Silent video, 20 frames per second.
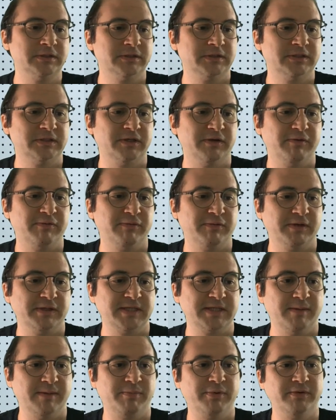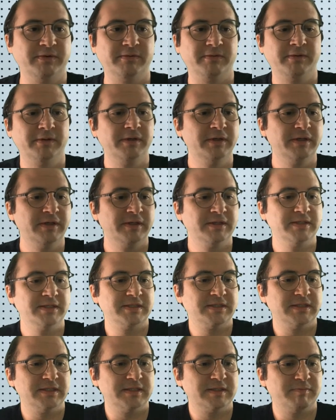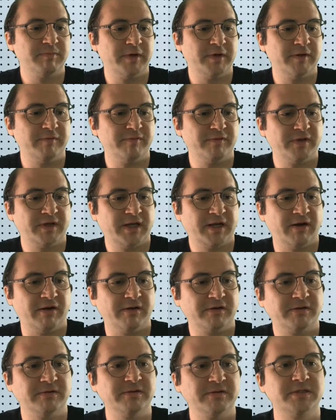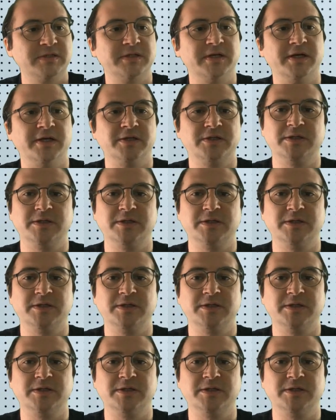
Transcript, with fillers: So for example, this is one of the characters, uh,